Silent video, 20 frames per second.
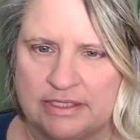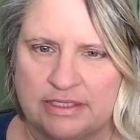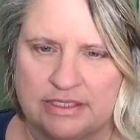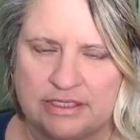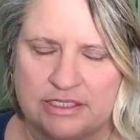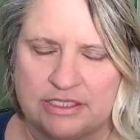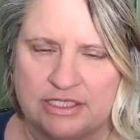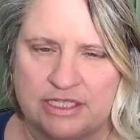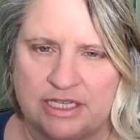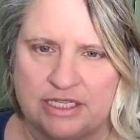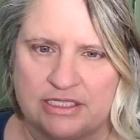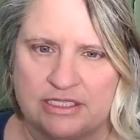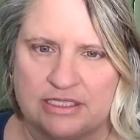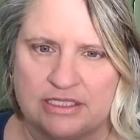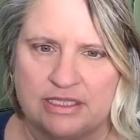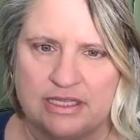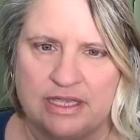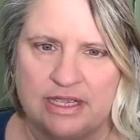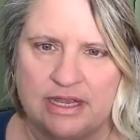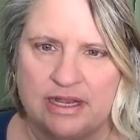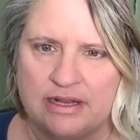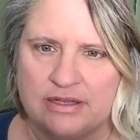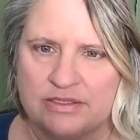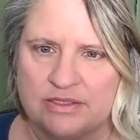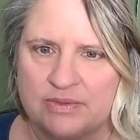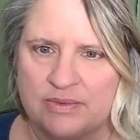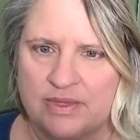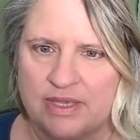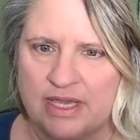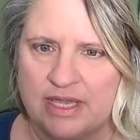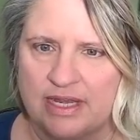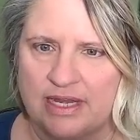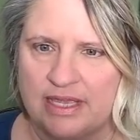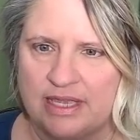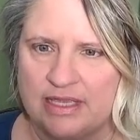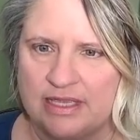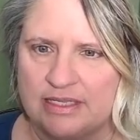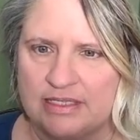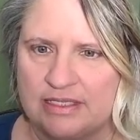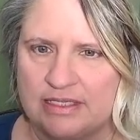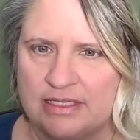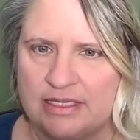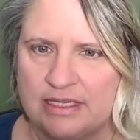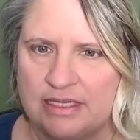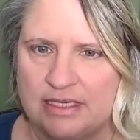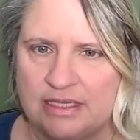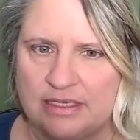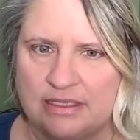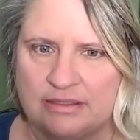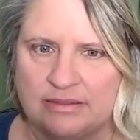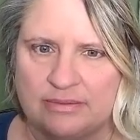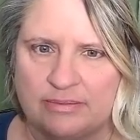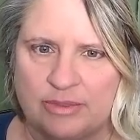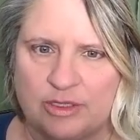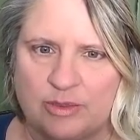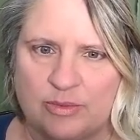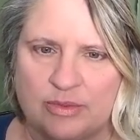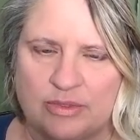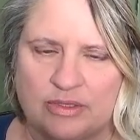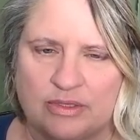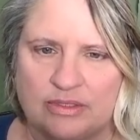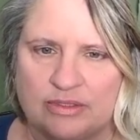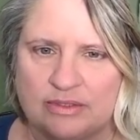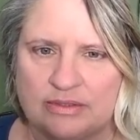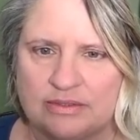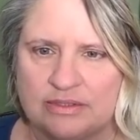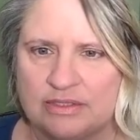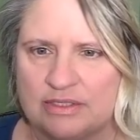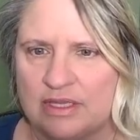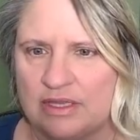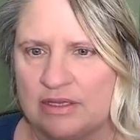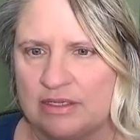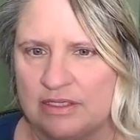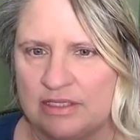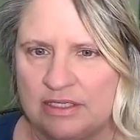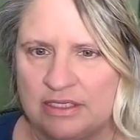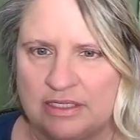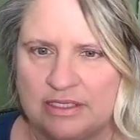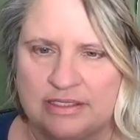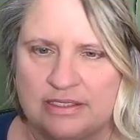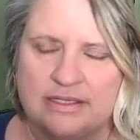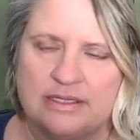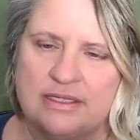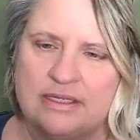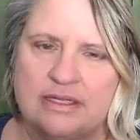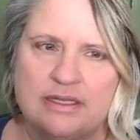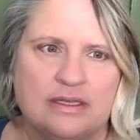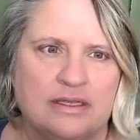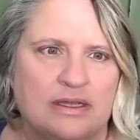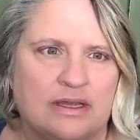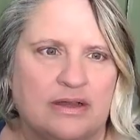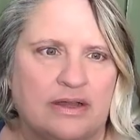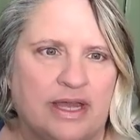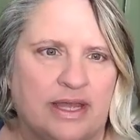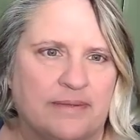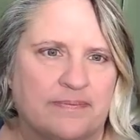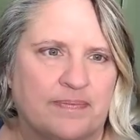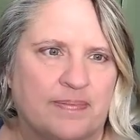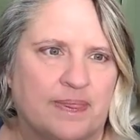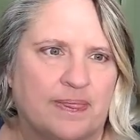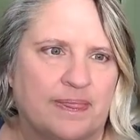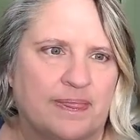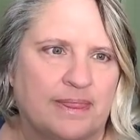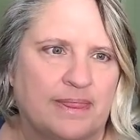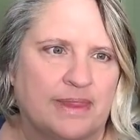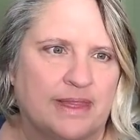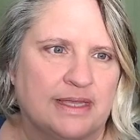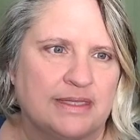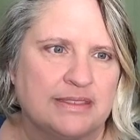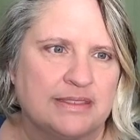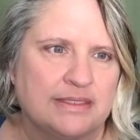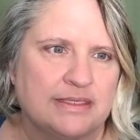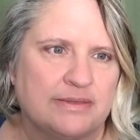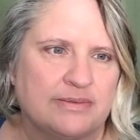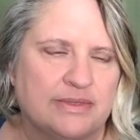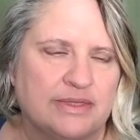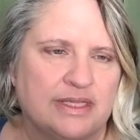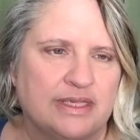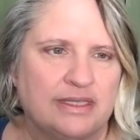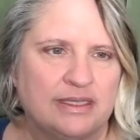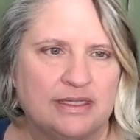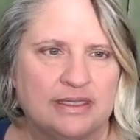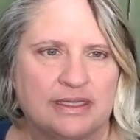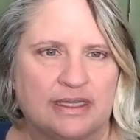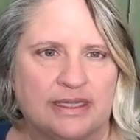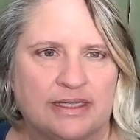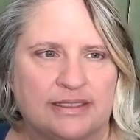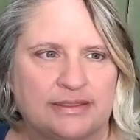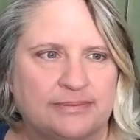Change there, so we got 18, purple, it's all good. Okay, let's see what they look like.